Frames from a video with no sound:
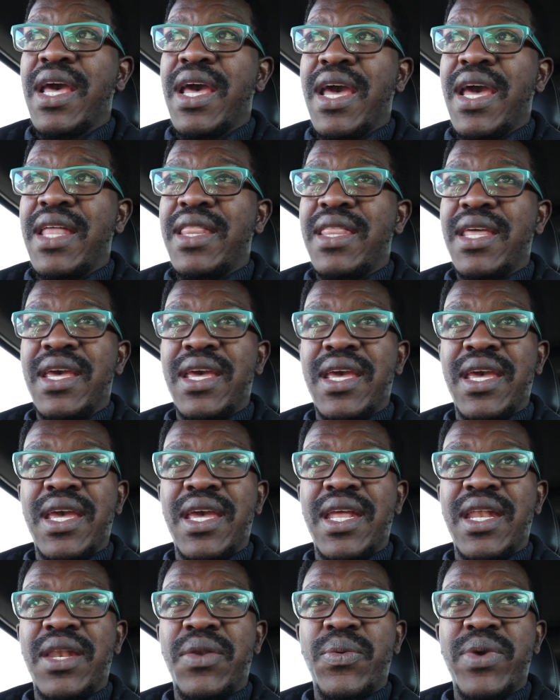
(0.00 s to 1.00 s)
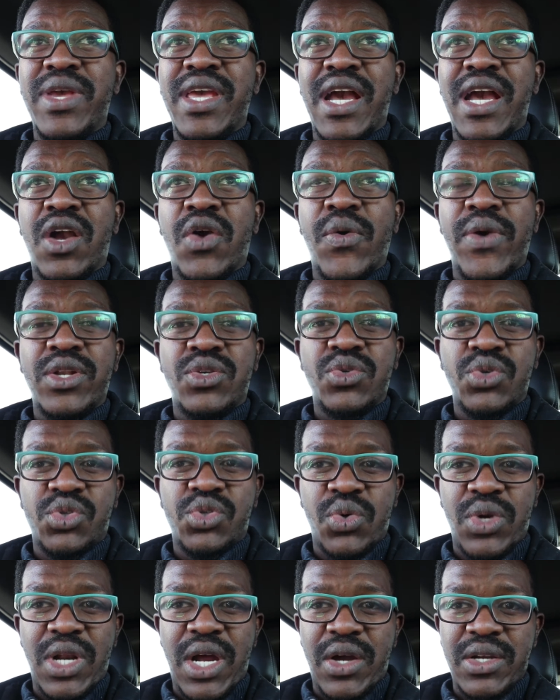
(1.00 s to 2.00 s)
and then we are going to
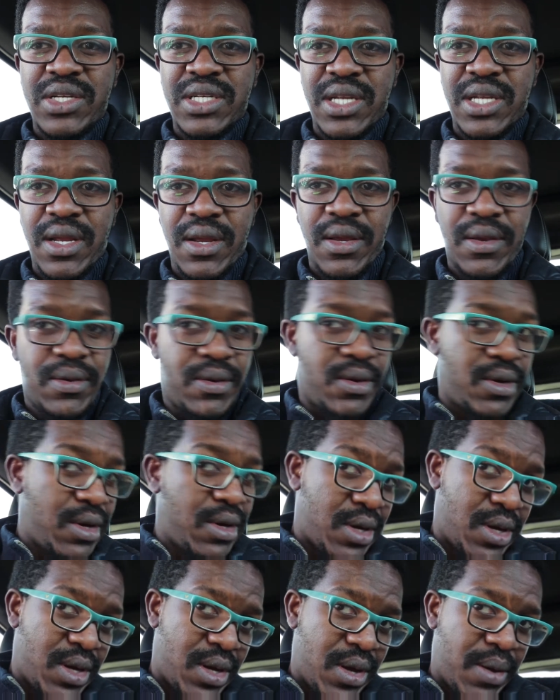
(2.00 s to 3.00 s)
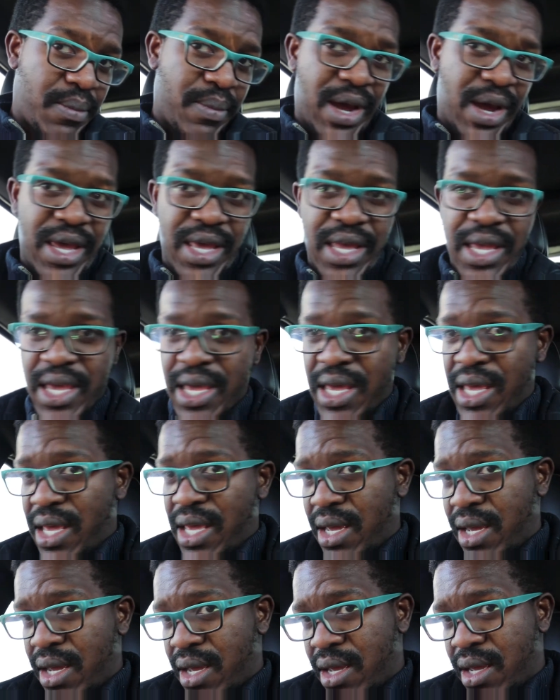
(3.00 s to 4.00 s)
sort out my
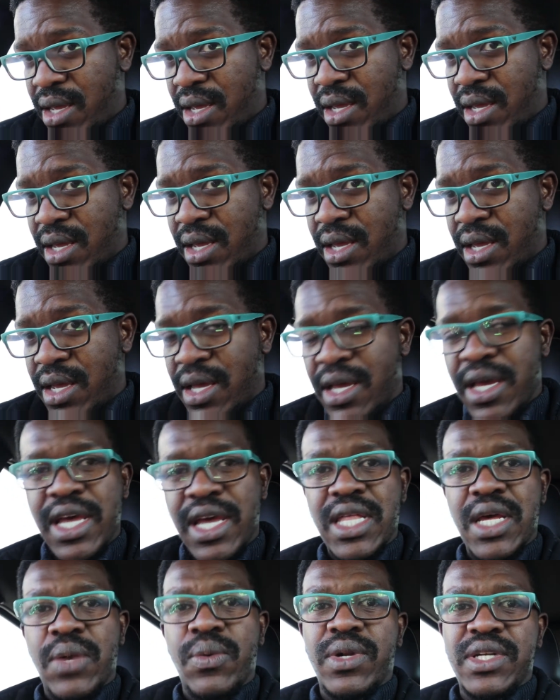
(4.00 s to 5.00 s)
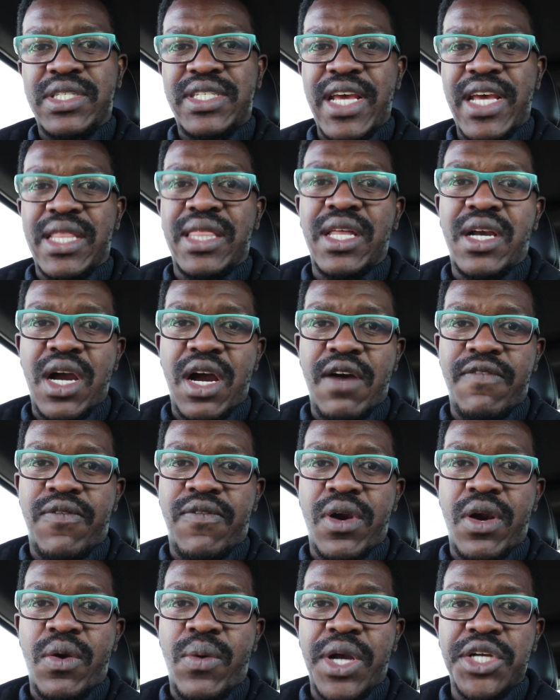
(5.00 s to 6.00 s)
hair, and then we'll take the car
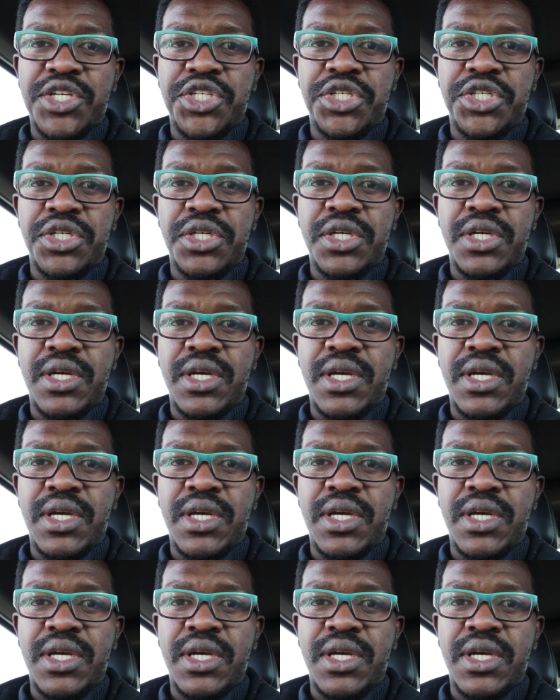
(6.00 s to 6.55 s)
for a wash.